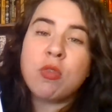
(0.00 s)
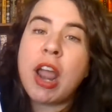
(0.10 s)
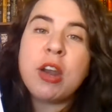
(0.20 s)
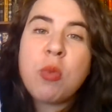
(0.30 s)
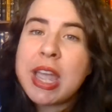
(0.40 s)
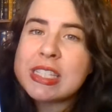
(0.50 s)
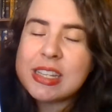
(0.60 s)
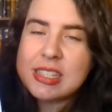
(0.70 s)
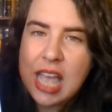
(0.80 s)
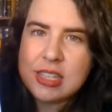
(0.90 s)
runaway
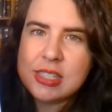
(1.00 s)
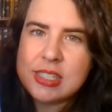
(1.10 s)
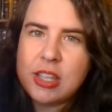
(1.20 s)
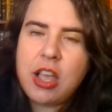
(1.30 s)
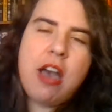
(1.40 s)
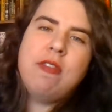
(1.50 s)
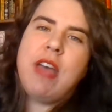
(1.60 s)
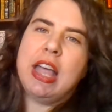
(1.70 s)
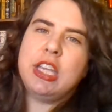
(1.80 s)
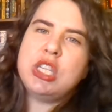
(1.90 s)
success in Silicon
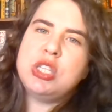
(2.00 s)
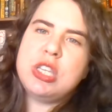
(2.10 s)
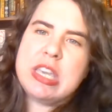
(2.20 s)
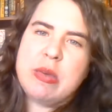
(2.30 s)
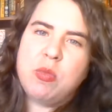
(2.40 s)
Valley. She